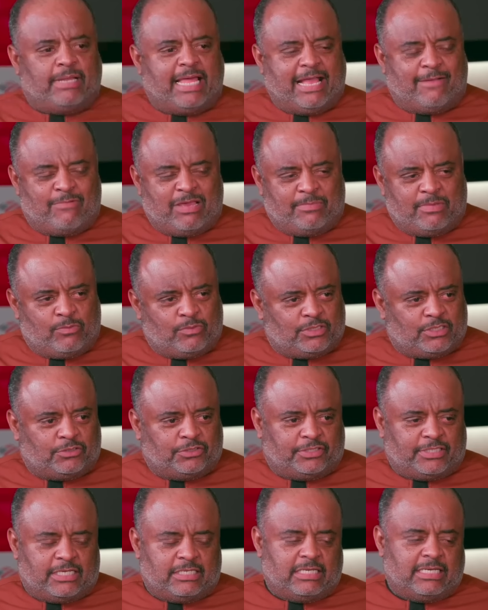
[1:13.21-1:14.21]
Black Women was on
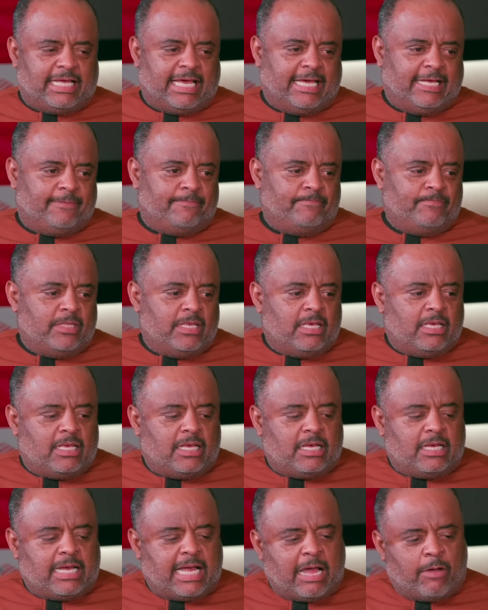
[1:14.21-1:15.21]
Sunday night. Mm-hmm.
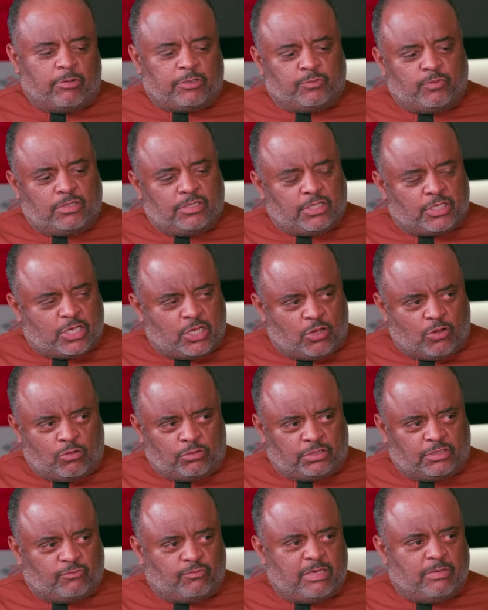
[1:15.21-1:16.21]
Uh, I was one of the
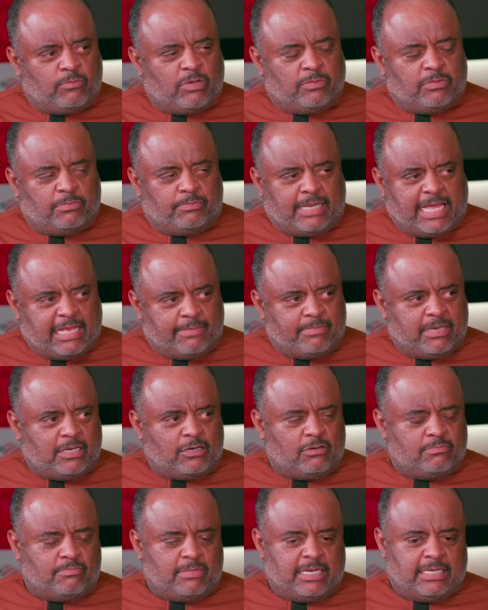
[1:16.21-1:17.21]
co-hosts of Win with Black Men
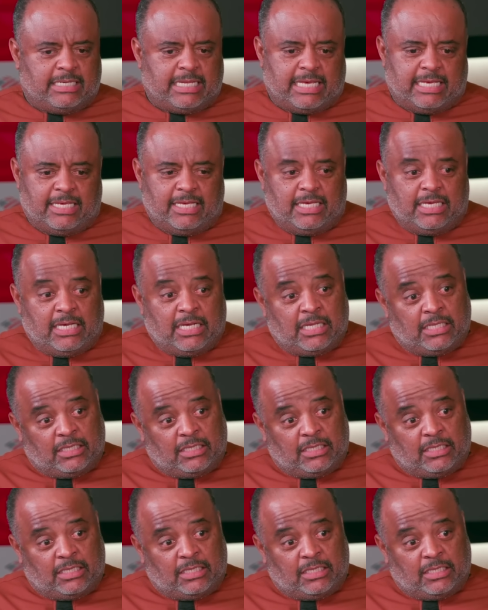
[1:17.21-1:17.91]
on Monday. Mm-hmm.